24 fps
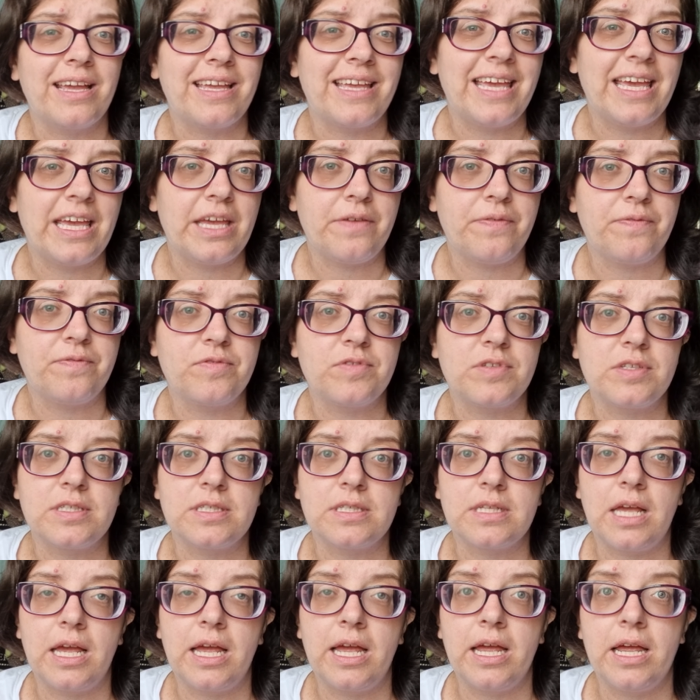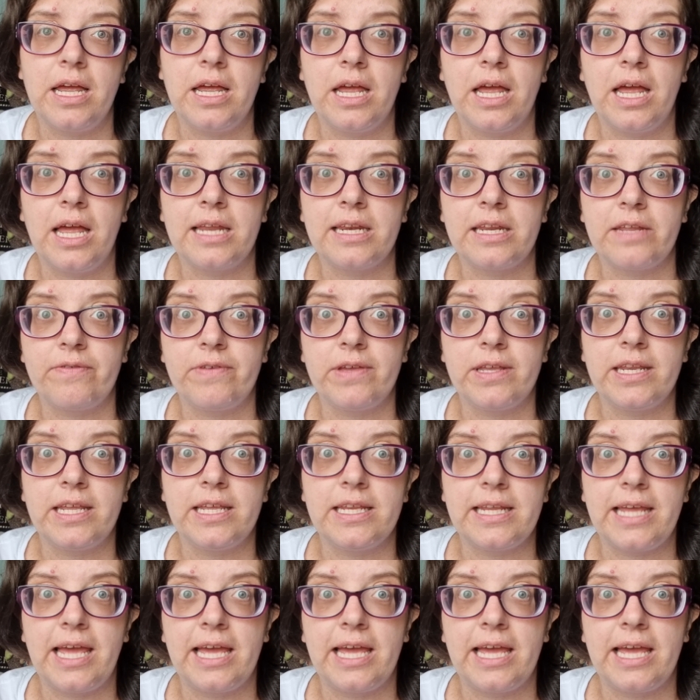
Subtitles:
gifts, and if you need